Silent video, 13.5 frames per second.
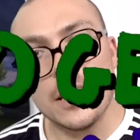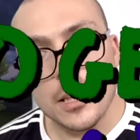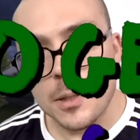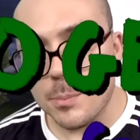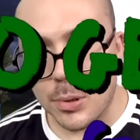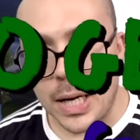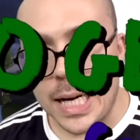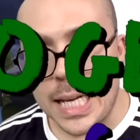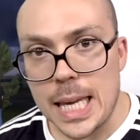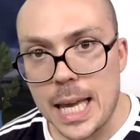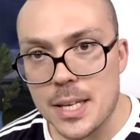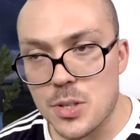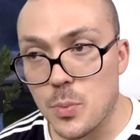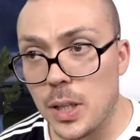Dylan
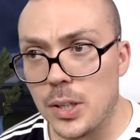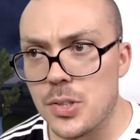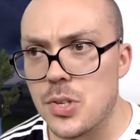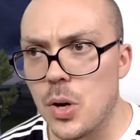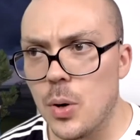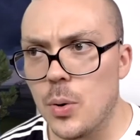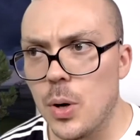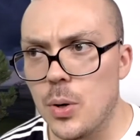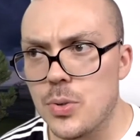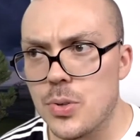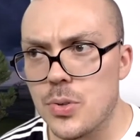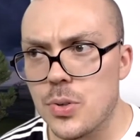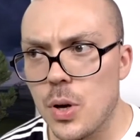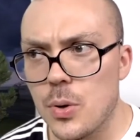Brady as well as O, o,
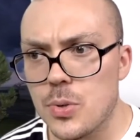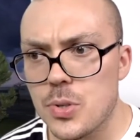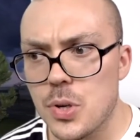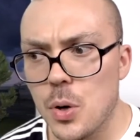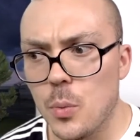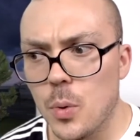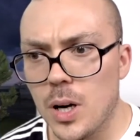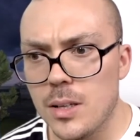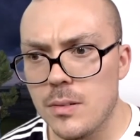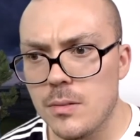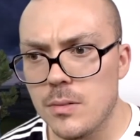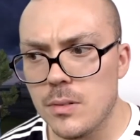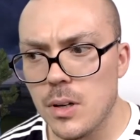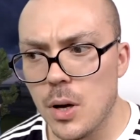o Snow
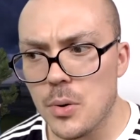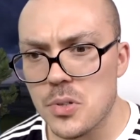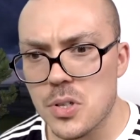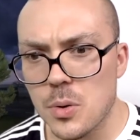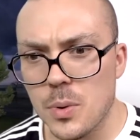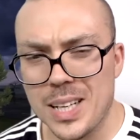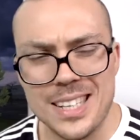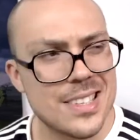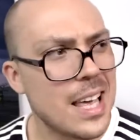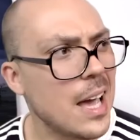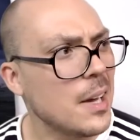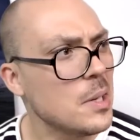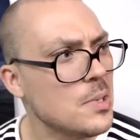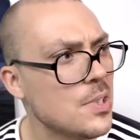One. Oh, Snow White, is
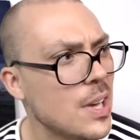that how you